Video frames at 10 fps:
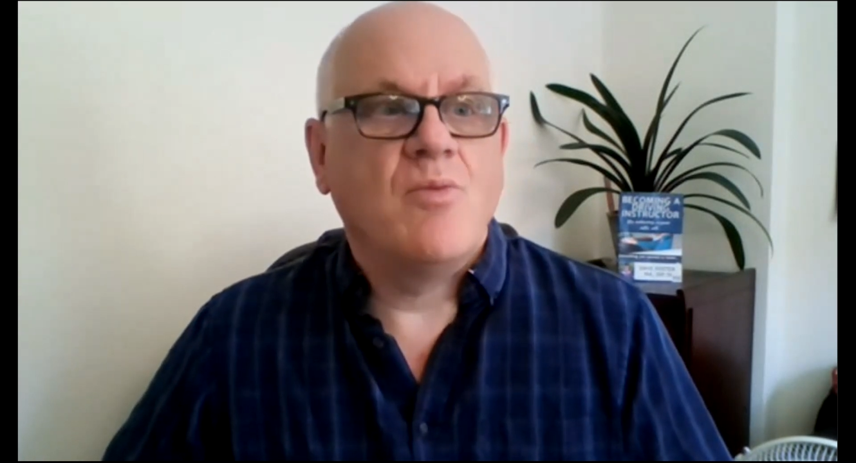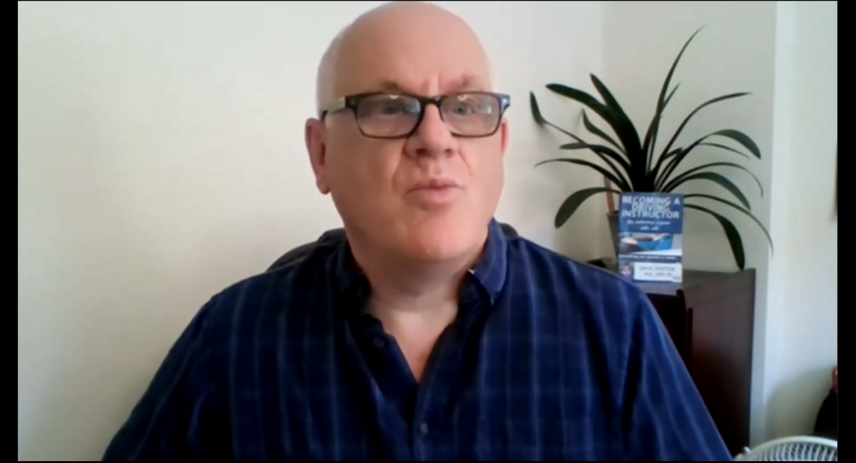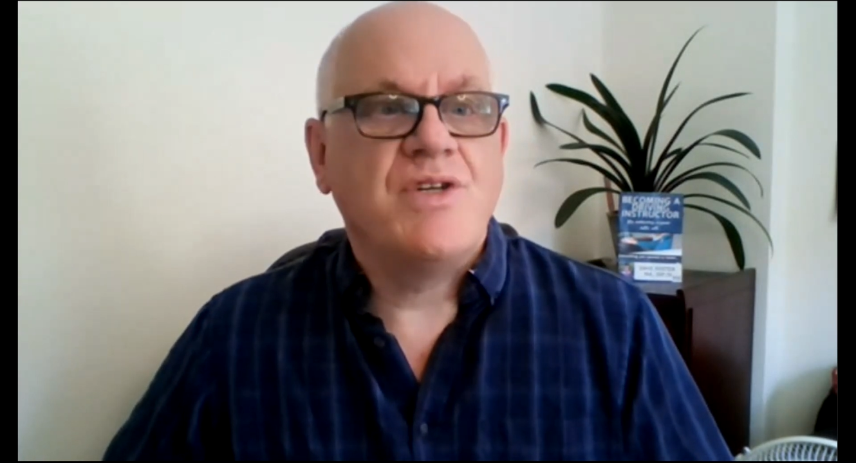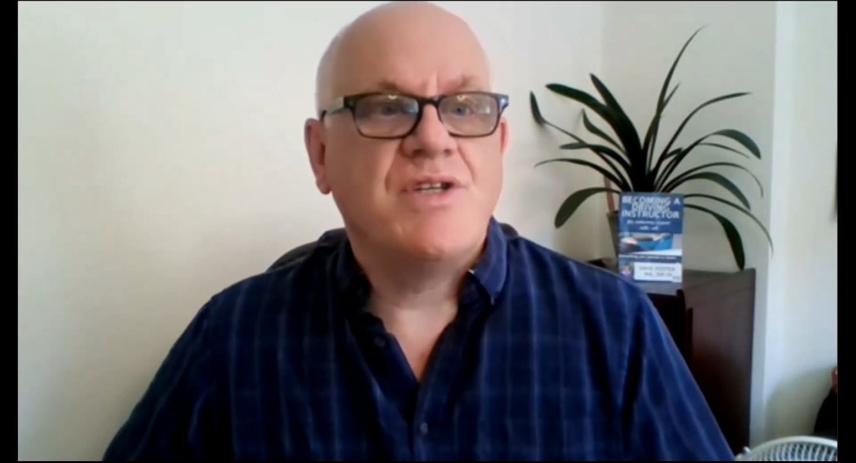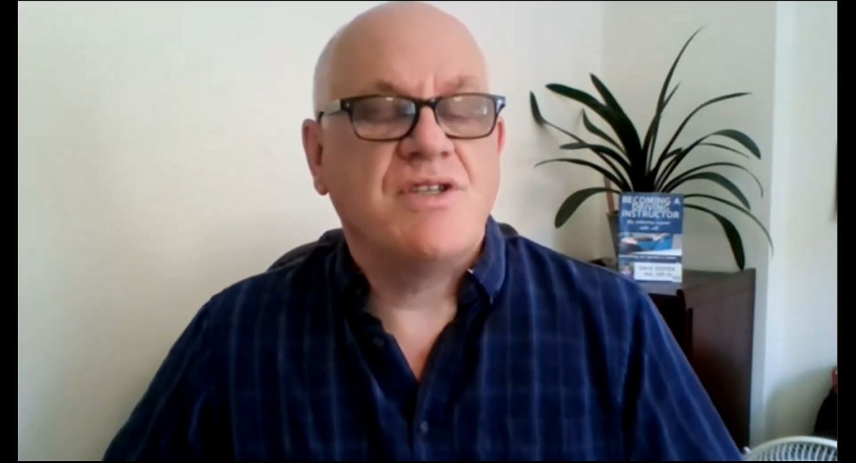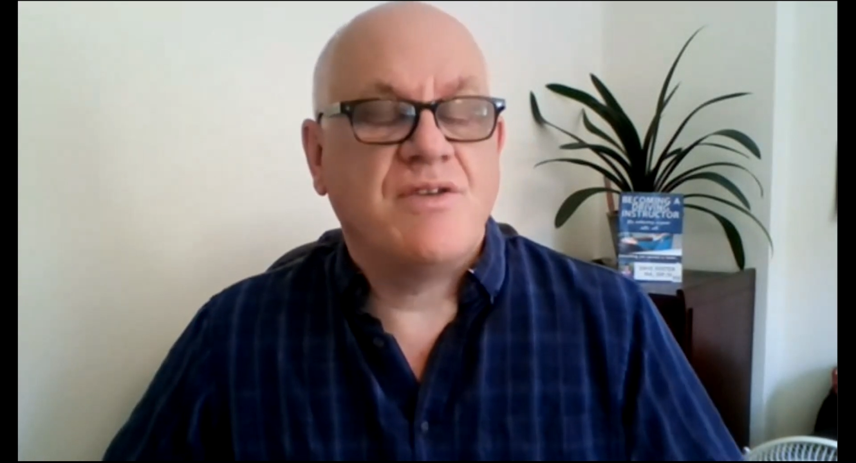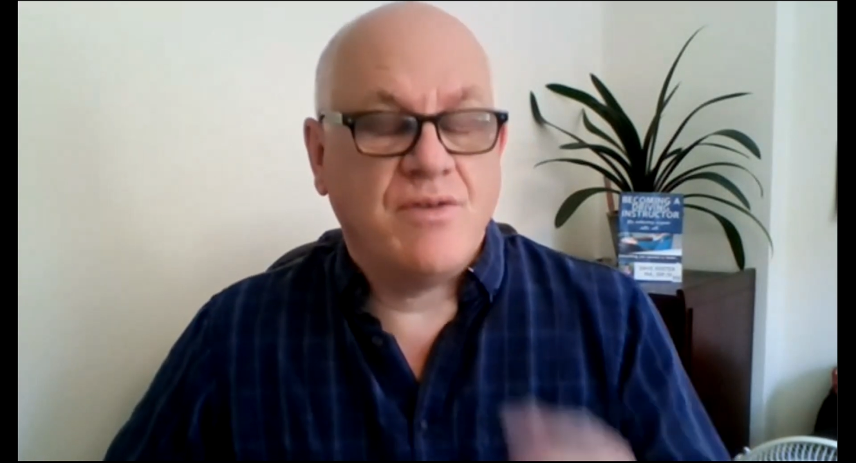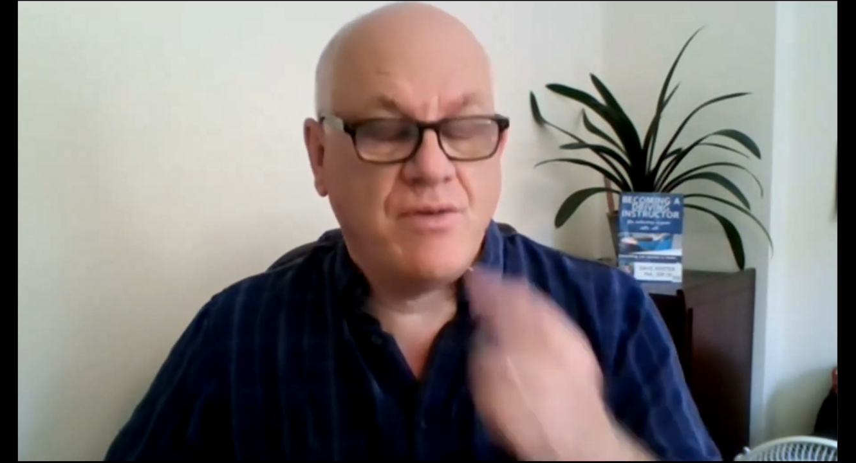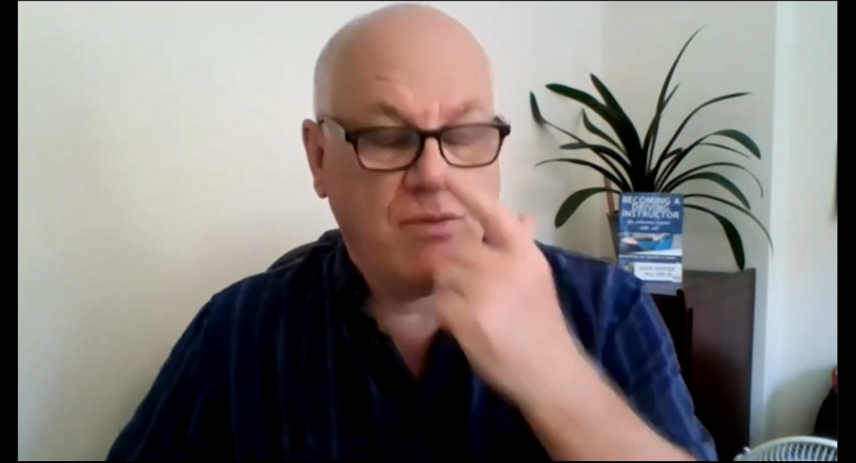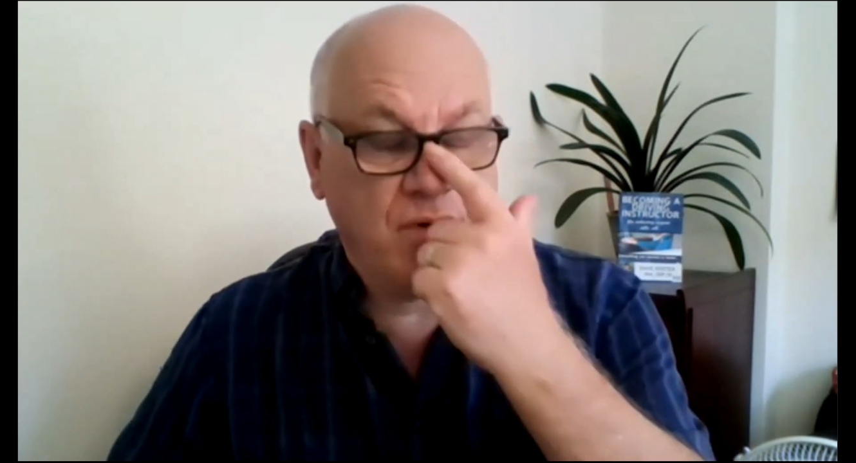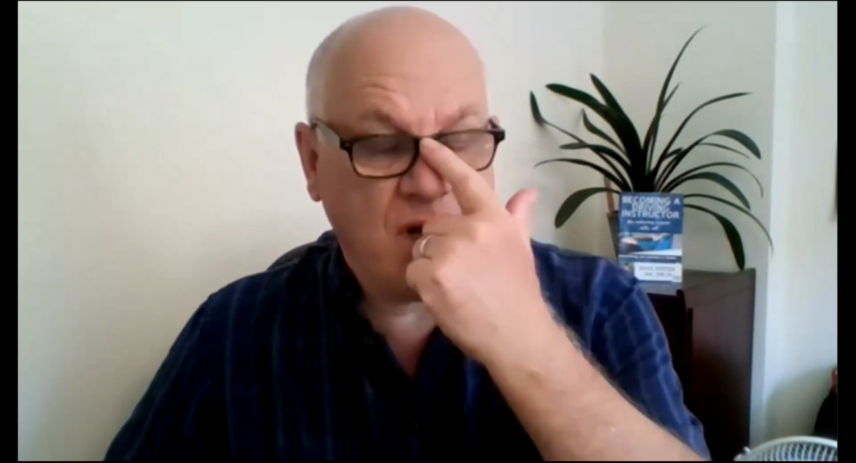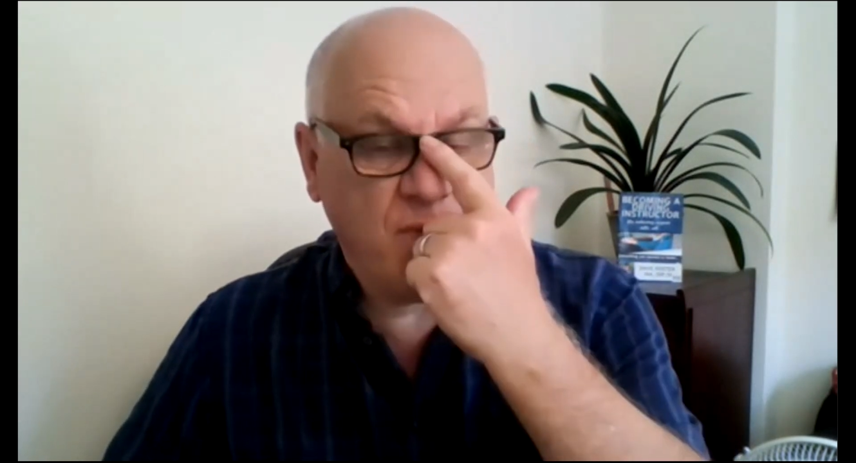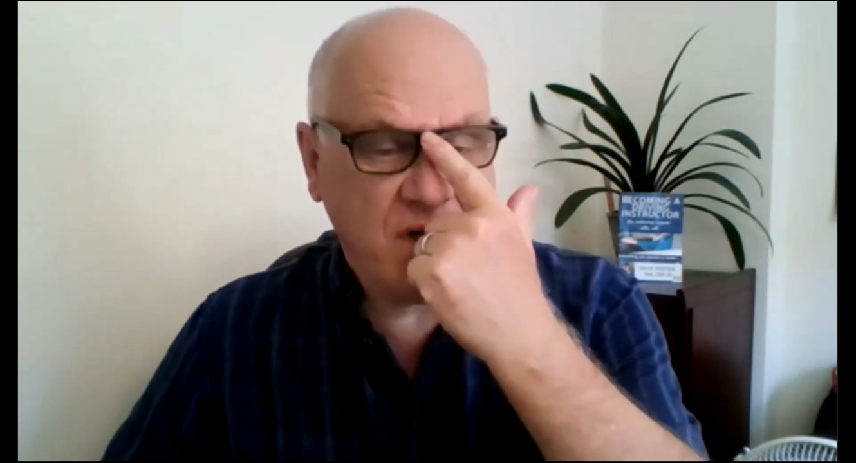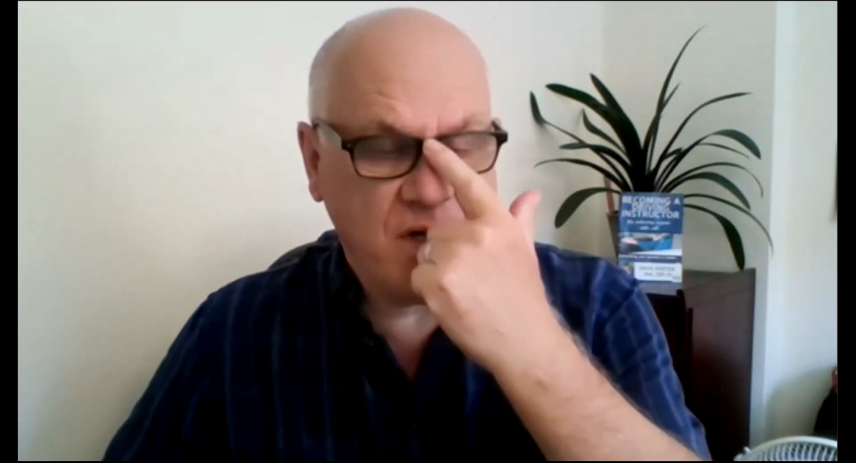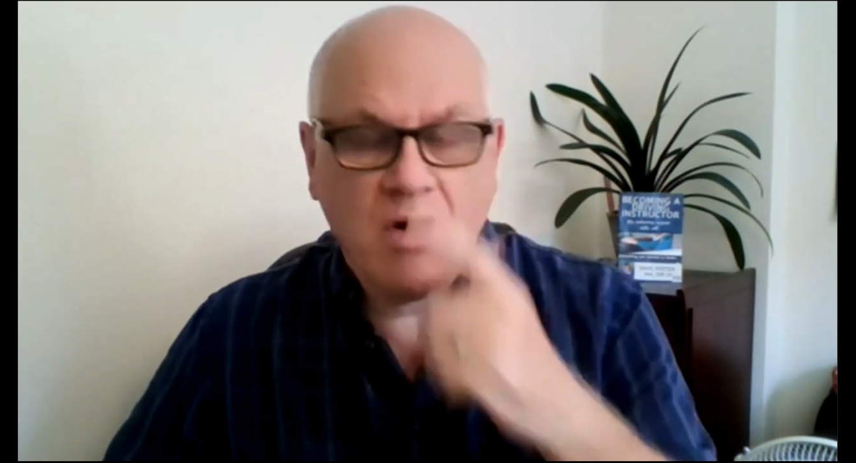which is to
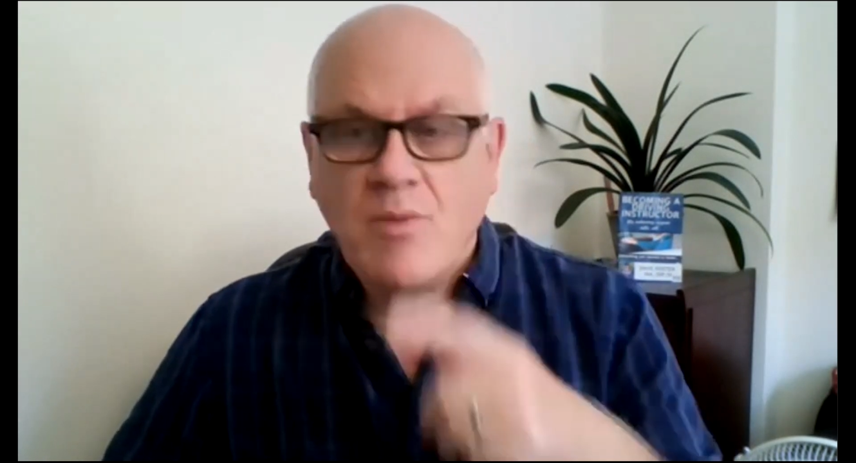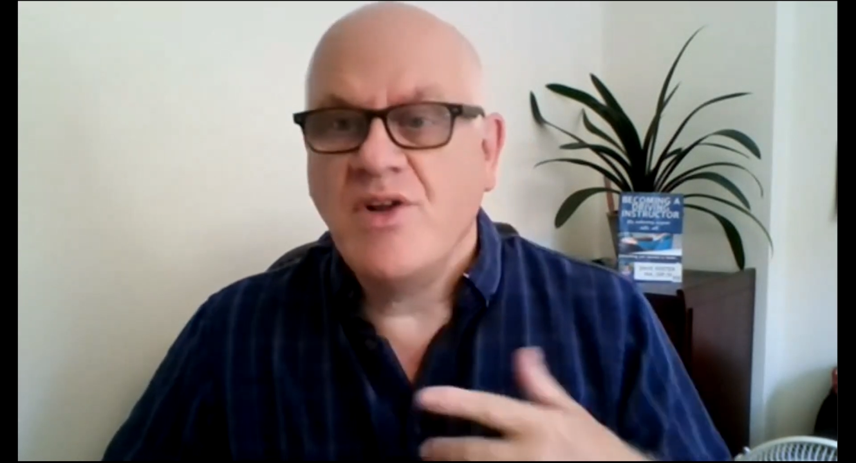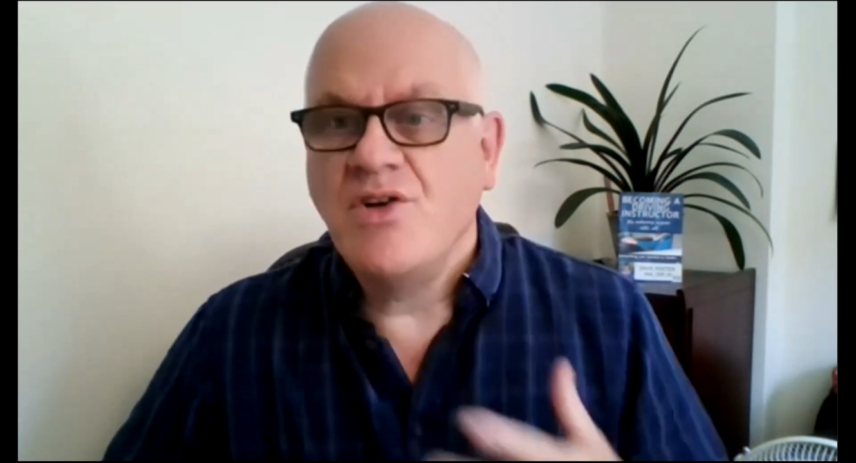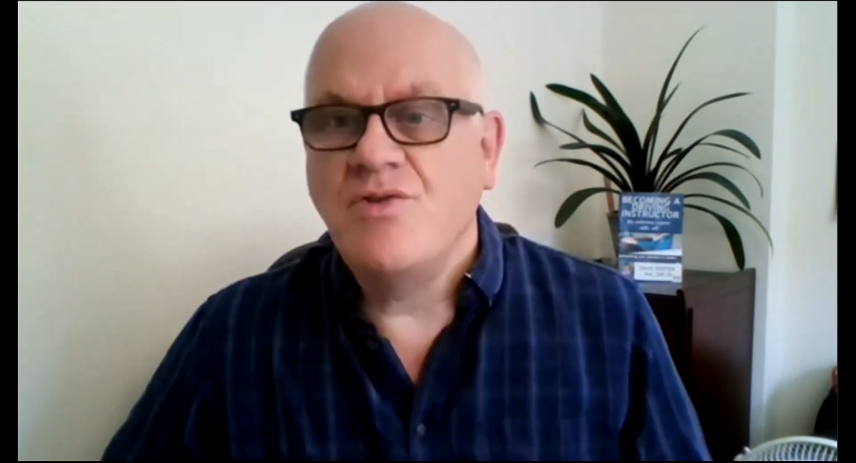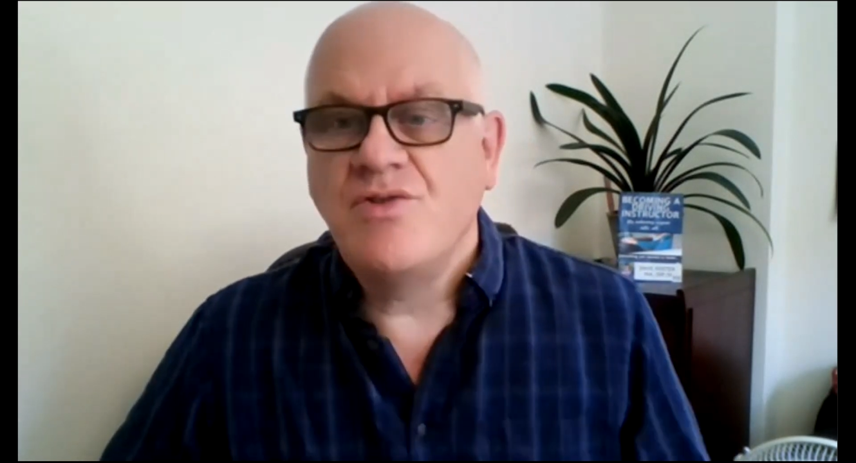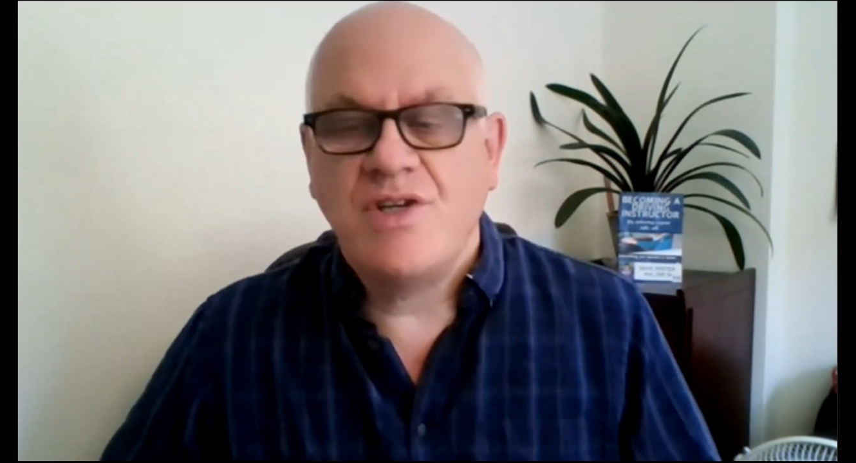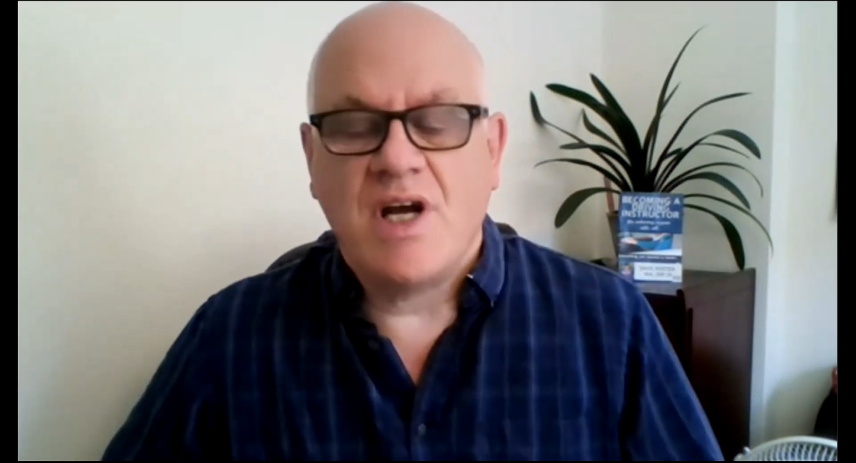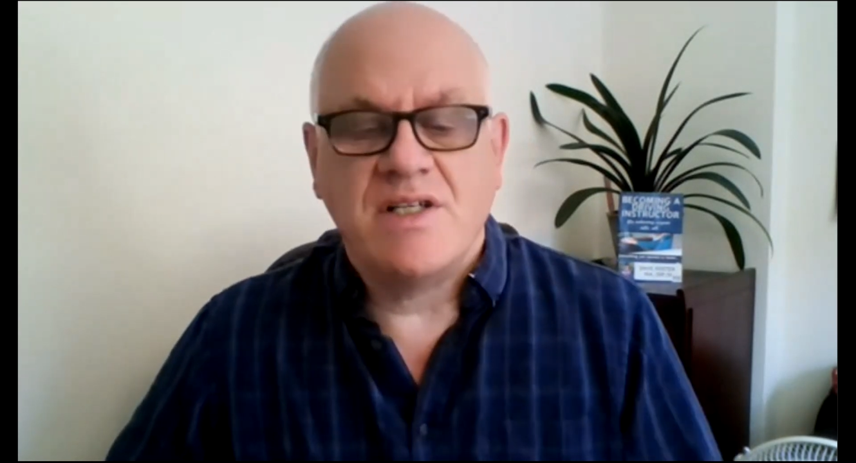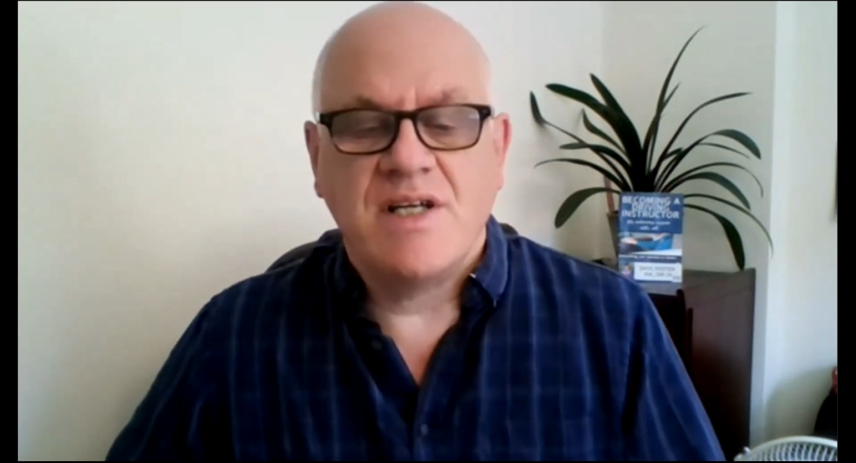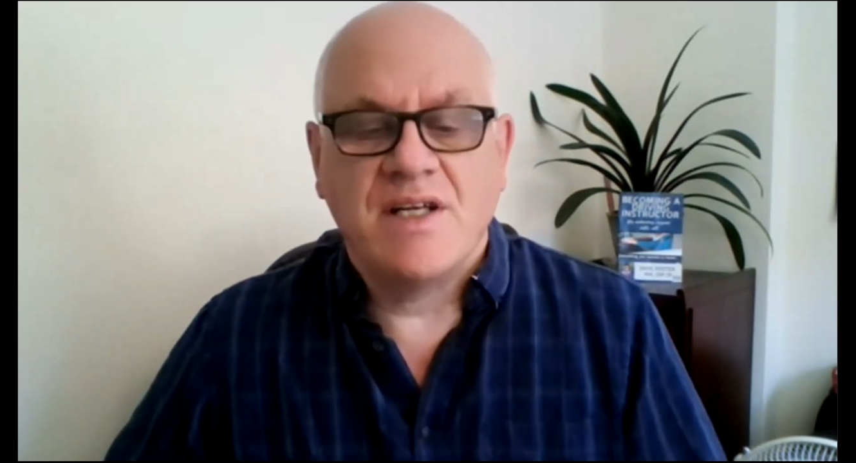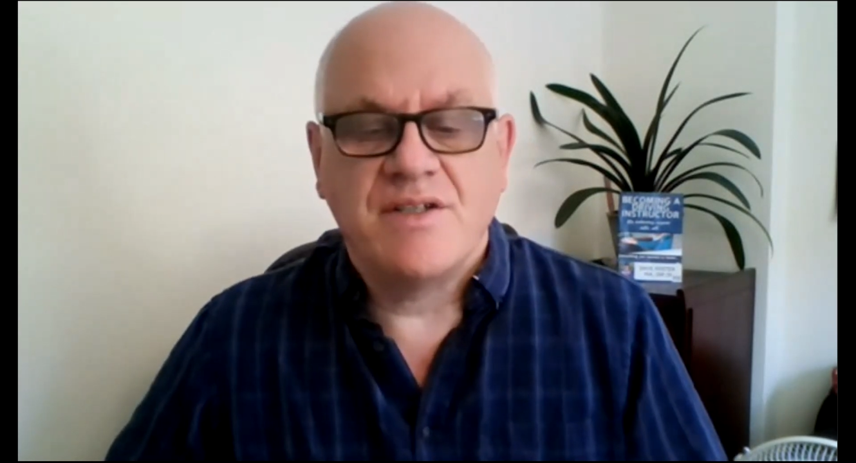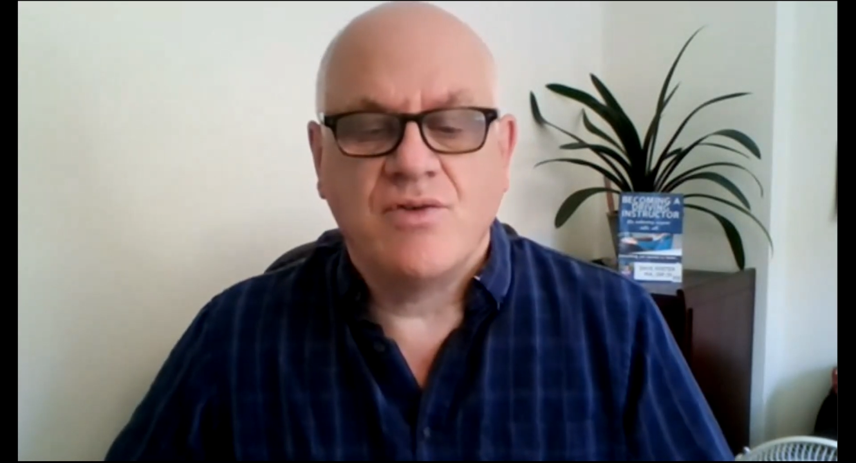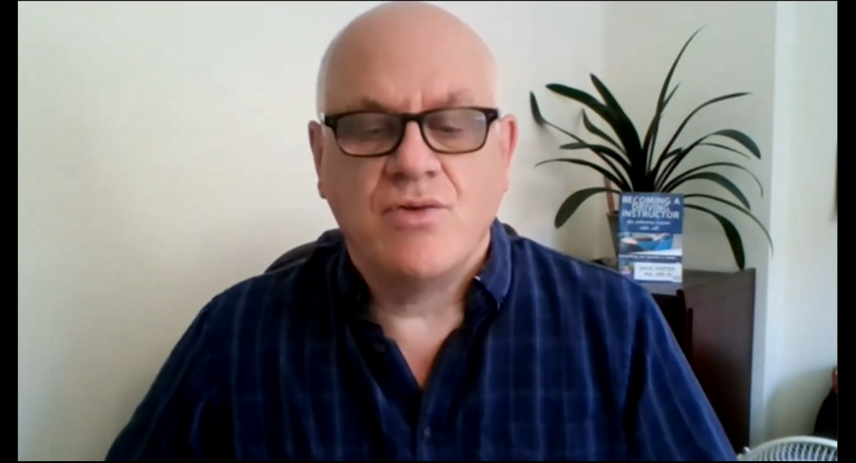come in line with the new check test.